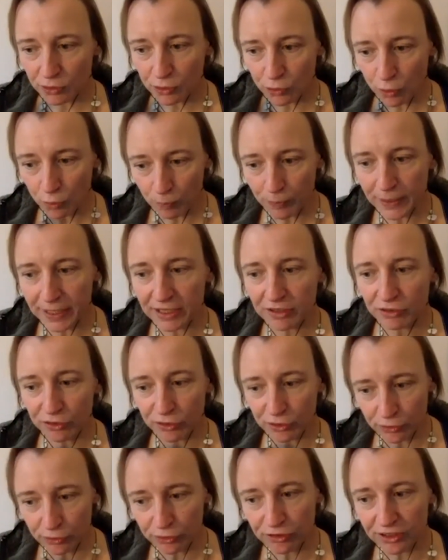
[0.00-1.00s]
complex
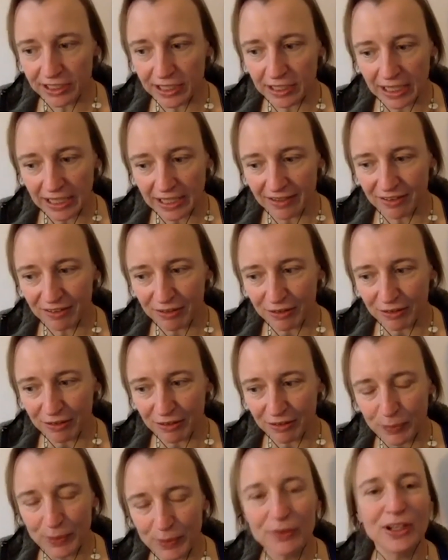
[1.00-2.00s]
solution that
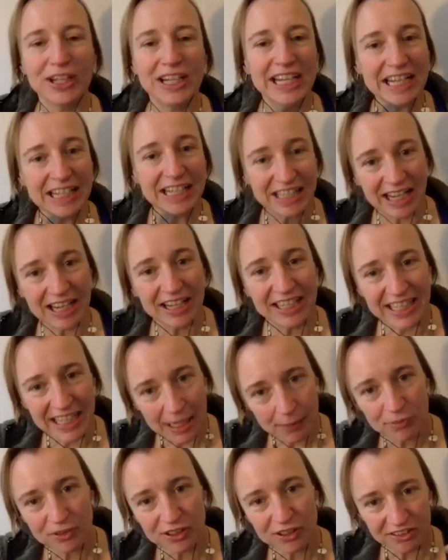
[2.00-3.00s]
will it
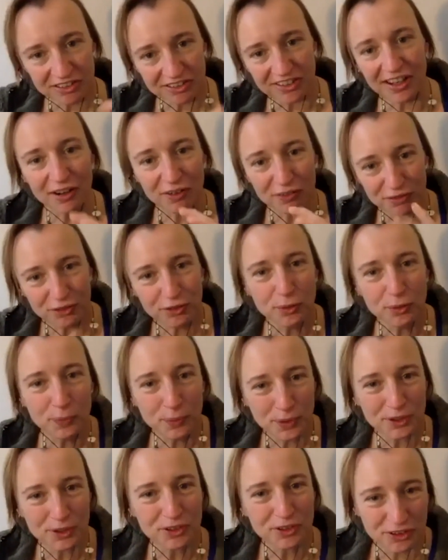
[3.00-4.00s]
adapt itself
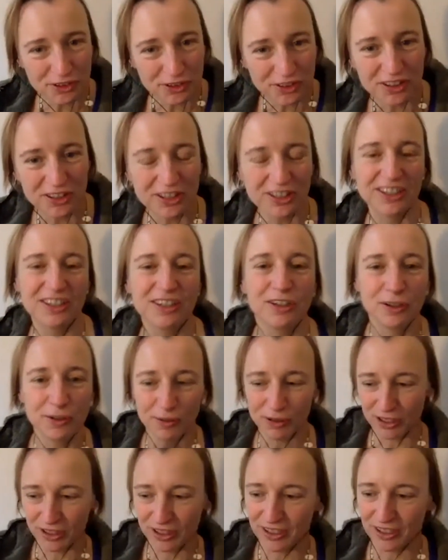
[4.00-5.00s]
towards the,
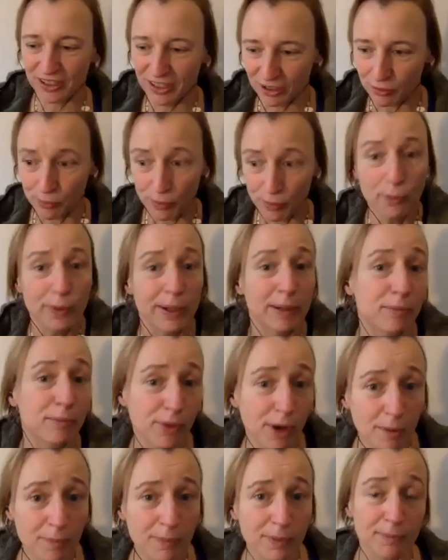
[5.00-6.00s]
the growing
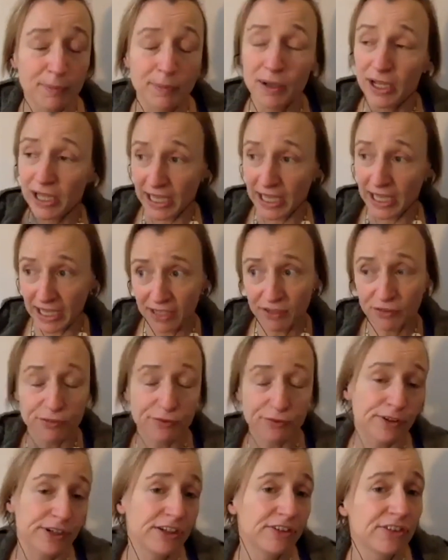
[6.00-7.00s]
problem. As
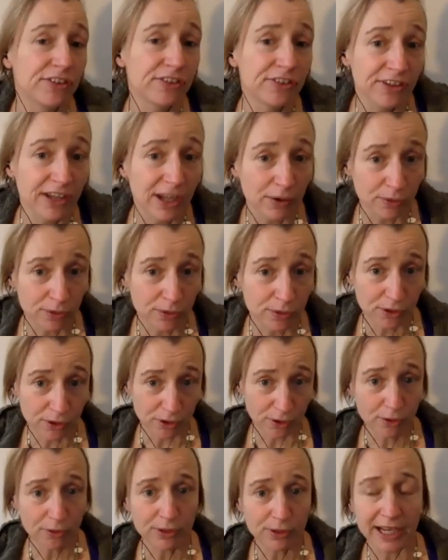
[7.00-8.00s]
for instance, now
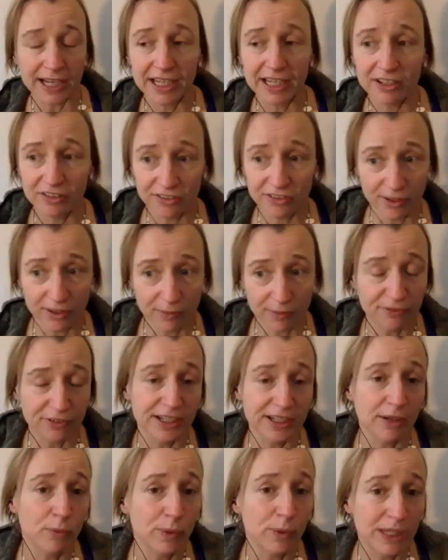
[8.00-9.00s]
Corona is
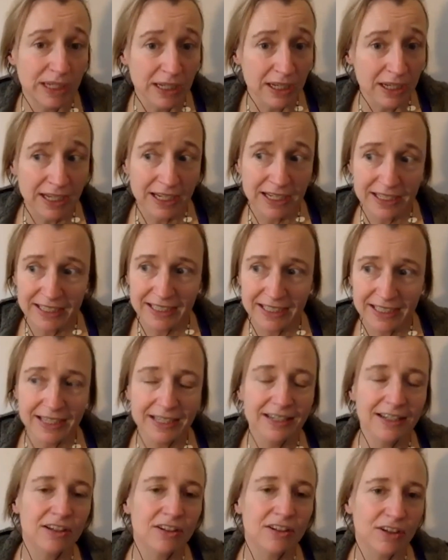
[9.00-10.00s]
something that we
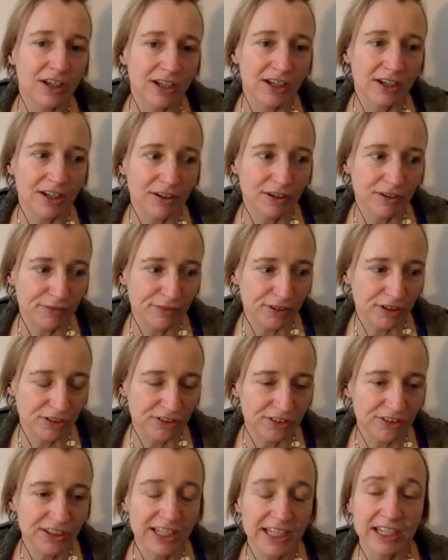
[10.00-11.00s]
didn't uh,
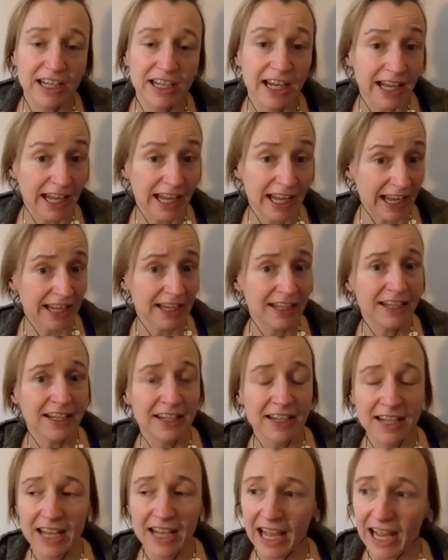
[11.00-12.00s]
see ahead.
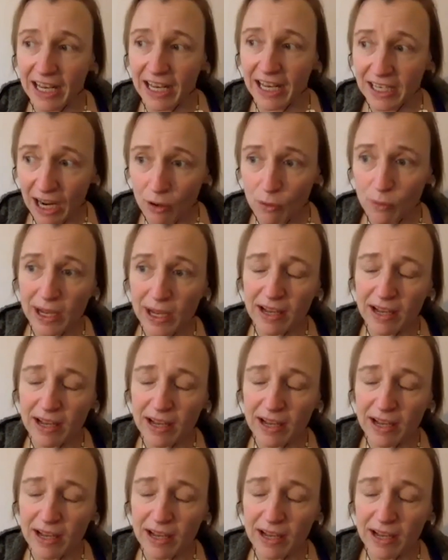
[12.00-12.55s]
And now